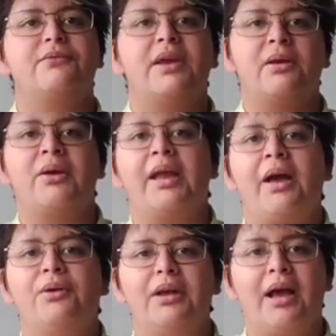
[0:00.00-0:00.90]
figuring
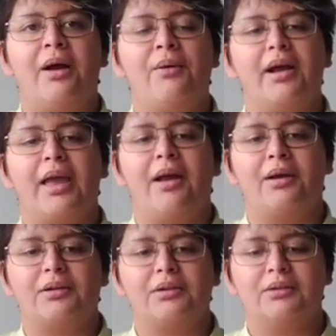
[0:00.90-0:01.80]
out how a
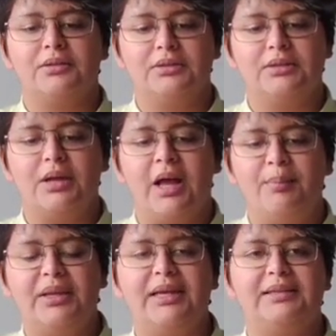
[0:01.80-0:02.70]
character's
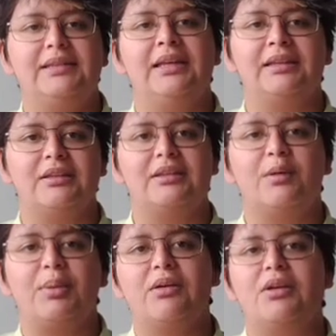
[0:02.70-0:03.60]
place in
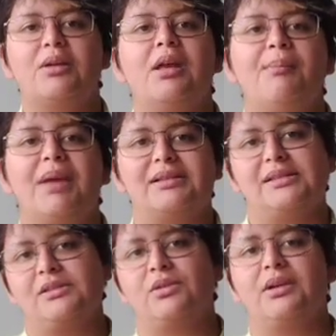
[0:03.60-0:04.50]
their period makes
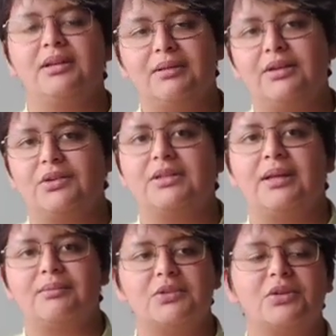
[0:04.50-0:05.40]
the story an
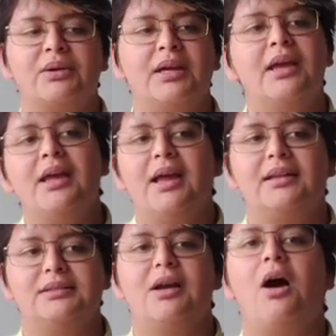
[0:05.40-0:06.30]
interesting story,
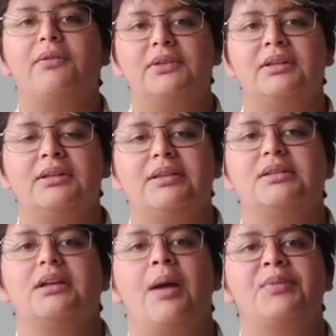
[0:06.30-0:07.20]
and often
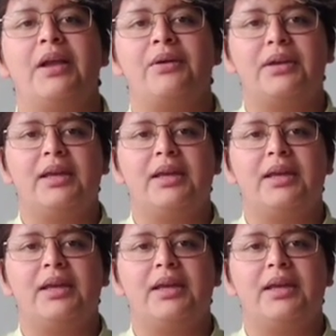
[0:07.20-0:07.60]
this comes out